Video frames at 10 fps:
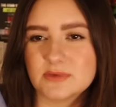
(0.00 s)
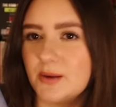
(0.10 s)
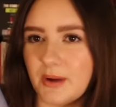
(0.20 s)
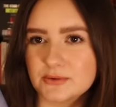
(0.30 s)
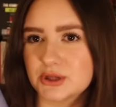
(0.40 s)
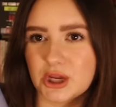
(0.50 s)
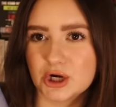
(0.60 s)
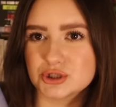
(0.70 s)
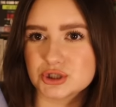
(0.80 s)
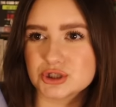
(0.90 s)
about the
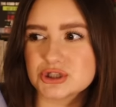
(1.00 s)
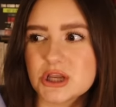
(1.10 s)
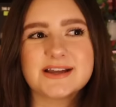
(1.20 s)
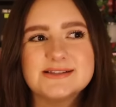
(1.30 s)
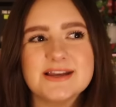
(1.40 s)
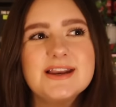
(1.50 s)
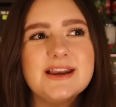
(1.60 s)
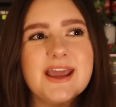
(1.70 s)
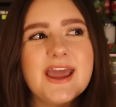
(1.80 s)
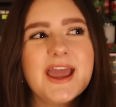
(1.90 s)
characters. Like, it
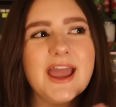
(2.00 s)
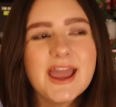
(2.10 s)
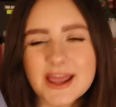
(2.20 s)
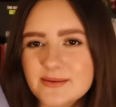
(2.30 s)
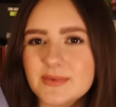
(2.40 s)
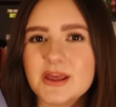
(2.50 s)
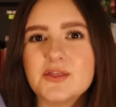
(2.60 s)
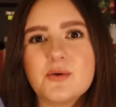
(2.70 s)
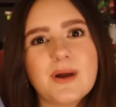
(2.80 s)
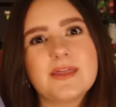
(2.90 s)
didn't hit me
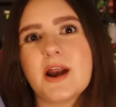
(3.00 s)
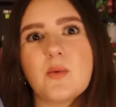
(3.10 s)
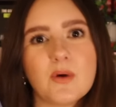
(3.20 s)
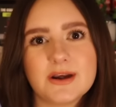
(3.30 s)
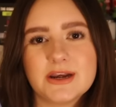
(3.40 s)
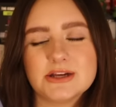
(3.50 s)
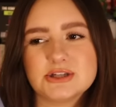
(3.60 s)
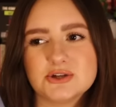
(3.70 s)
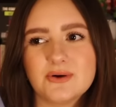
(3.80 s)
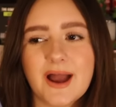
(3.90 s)
the way that I wanted it to.